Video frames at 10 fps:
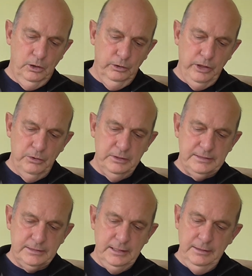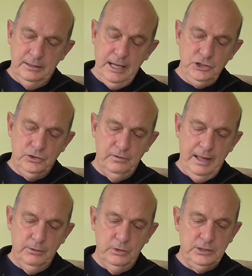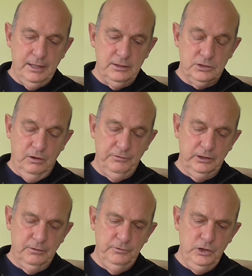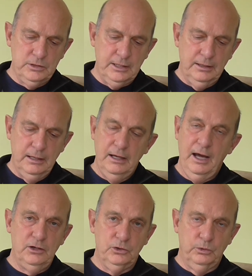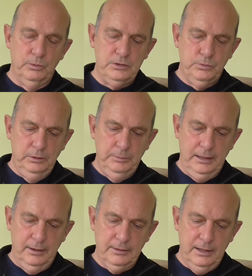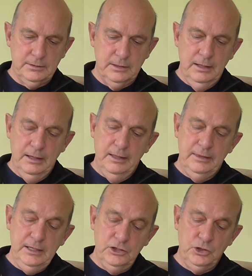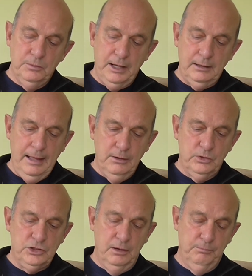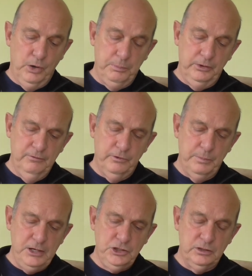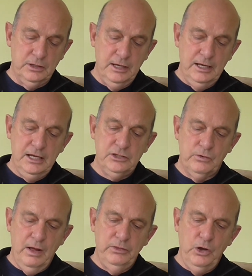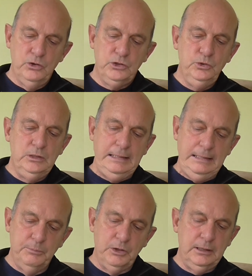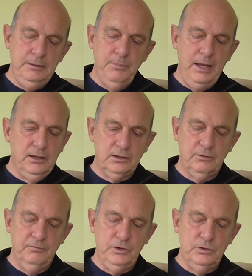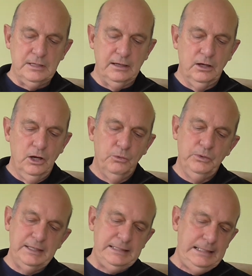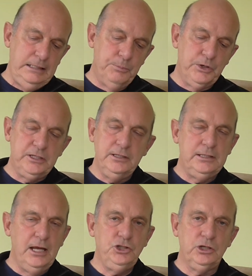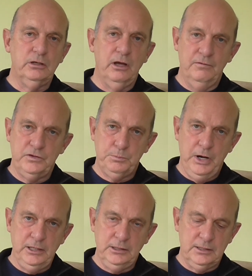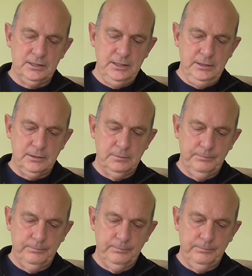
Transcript: Although it's in the nature of language that it's often confusing, and it always will be like that, the issue about language and proper information is around those who deliberately make it confusing with the deliberate intention of spreading deceit.